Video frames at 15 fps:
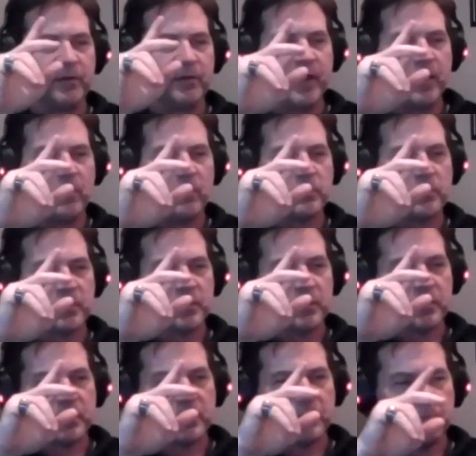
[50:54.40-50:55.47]
now
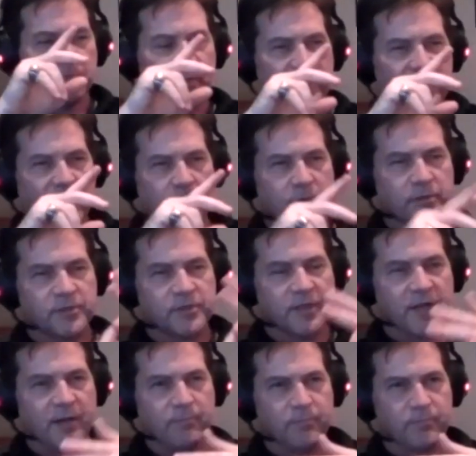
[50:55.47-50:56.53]
being able to set
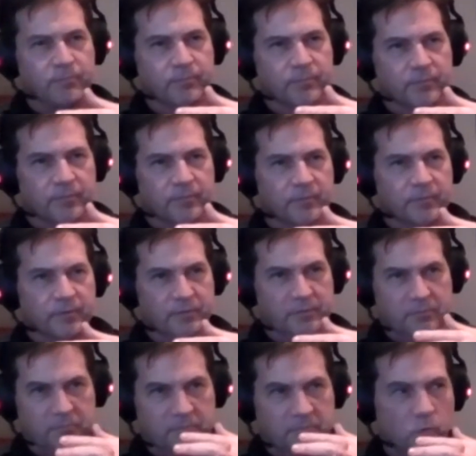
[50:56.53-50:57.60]
up
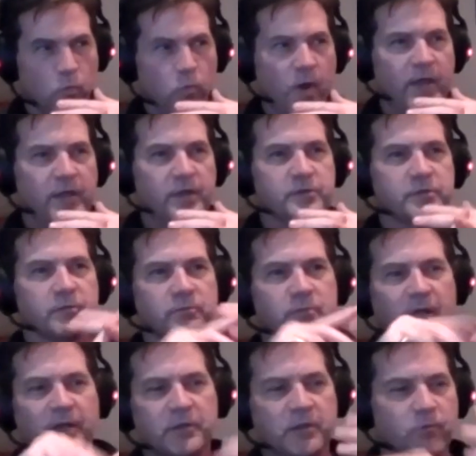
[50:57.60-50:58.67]
ways,
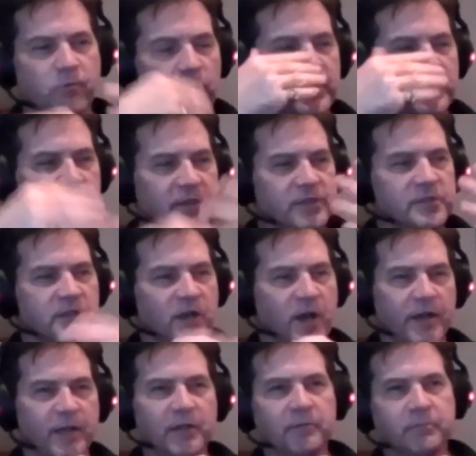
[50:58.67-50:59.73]
like you've already done
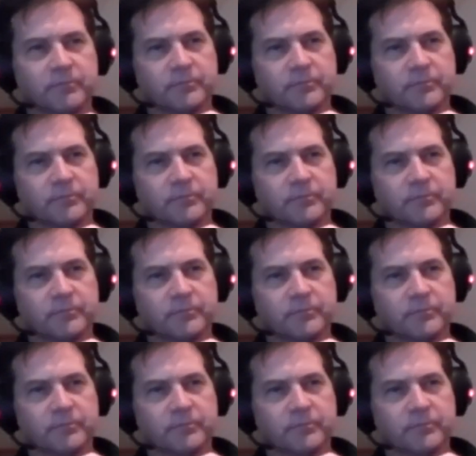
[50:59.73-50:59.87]
signing,